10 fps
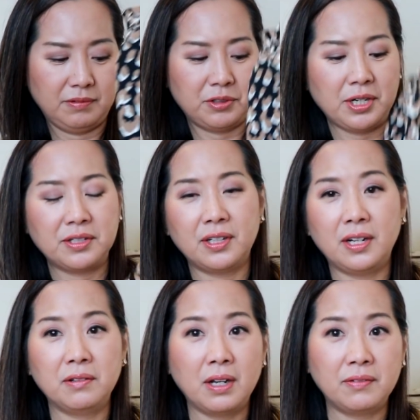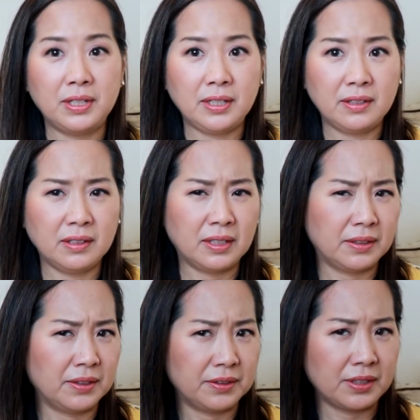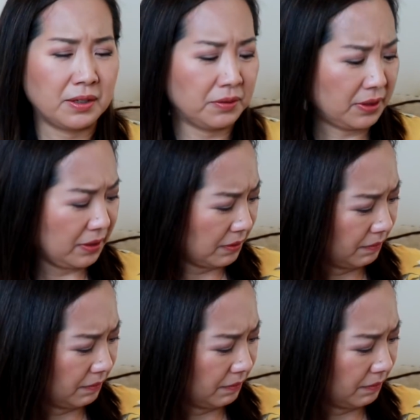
dress, and I don't have anything like this, I don't think.